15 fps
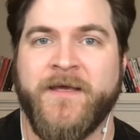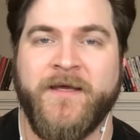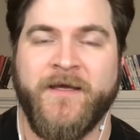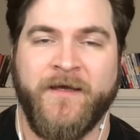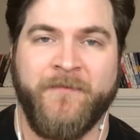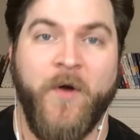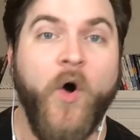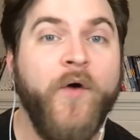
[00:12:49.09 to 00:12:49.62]

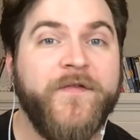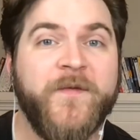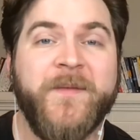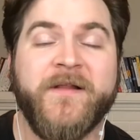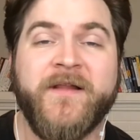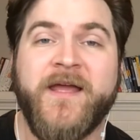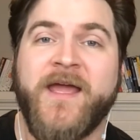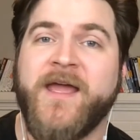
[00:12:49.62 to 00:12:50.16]
um,
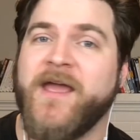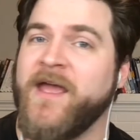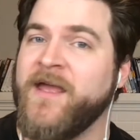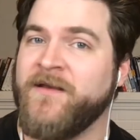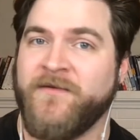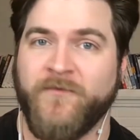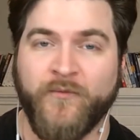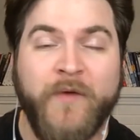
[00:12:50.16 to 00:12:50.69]
ultimately
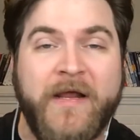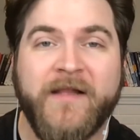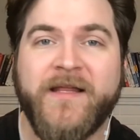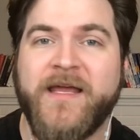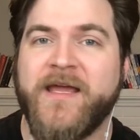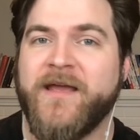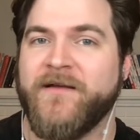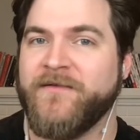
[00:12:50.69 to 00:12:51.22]
and
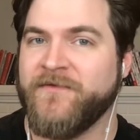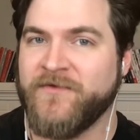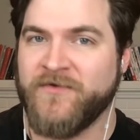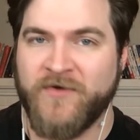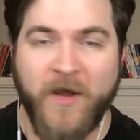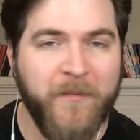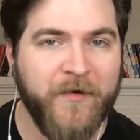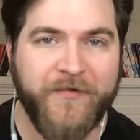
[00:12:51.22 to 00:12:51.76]
really
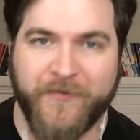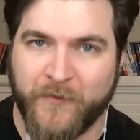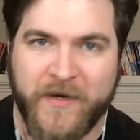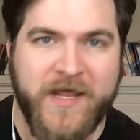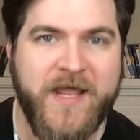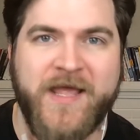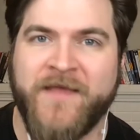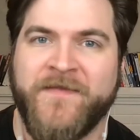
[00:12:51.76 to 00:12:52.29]
number
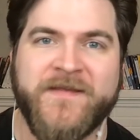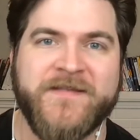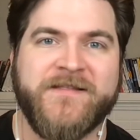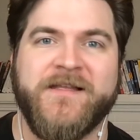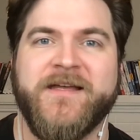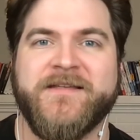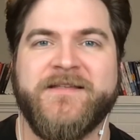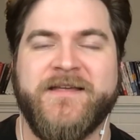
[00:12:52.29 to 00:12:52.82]
3 in this
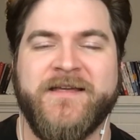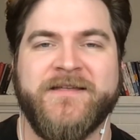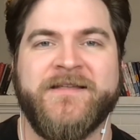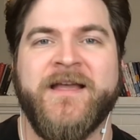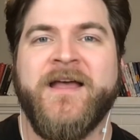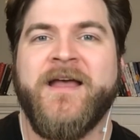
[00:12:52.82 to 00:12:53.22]
list is